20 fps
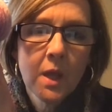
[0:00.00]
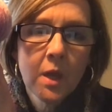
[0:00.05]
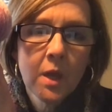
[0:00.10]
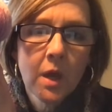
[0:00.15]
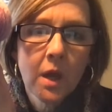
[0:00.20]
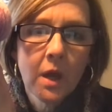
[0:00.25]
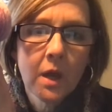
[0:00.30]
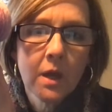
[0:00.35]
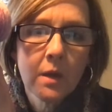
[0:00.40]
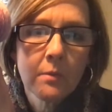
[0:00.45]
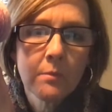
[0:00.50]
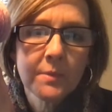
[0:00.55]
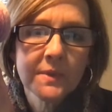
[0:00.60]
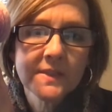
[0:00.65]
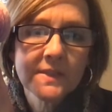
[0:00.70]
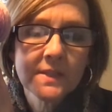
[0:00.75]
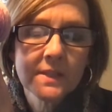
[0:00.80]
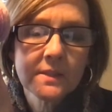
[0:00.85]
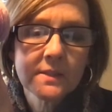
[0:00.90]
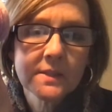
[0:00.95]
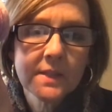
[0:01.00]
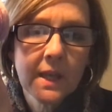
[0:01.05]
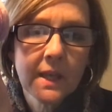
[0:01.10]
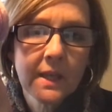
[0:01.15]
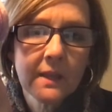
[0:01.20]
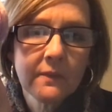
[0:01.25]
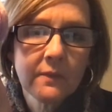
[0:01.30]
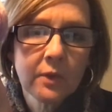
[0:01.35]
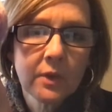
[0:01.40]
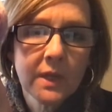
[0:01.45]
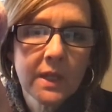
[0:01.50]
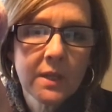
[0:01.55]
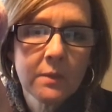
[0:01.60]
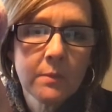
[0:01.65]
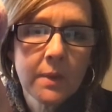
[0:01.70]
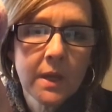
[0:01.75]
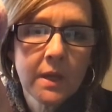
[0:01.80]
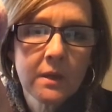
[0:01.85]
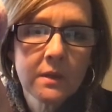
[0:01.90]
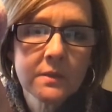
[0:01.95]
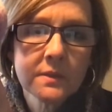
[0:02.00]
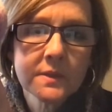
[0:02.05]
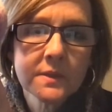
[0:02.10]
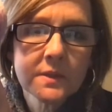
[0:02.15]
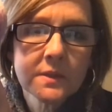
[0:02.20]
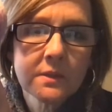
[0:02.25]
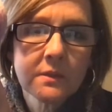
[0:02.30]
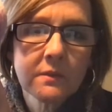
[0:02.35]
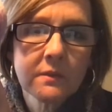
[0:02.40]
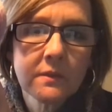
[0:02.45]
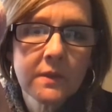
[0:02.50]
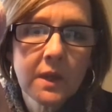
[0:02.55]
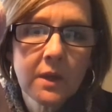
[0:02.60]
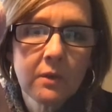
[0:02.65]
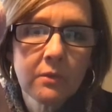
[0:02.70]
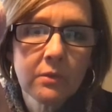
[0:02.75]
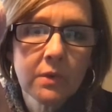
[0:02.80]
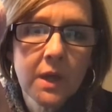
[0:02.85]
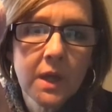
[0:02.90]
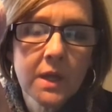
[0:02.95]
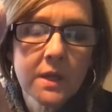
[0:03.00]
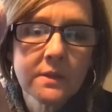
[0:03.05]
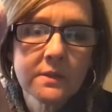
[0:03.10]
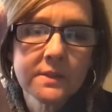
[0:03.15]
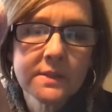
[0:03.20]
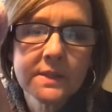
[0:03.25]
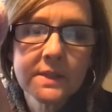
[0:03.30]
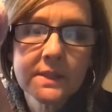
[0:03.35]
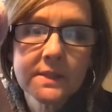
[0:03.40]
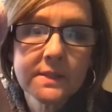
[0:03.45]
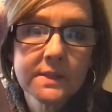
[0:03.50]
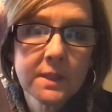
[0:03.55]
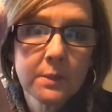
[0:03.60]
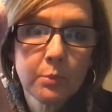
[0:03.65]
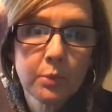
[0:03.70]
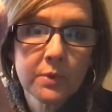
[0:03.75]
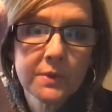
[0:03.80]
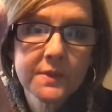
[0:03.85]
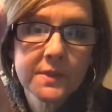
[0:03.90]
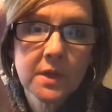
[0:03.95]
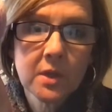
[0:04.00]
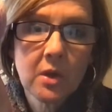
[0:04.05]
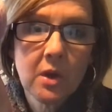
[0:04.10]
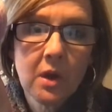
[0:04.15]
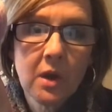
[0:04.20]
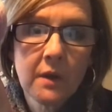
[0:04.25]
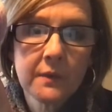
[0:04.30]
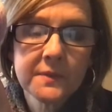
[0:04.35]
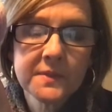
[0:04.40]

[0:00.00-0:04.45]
But since I get their emails, they'll run 60% off.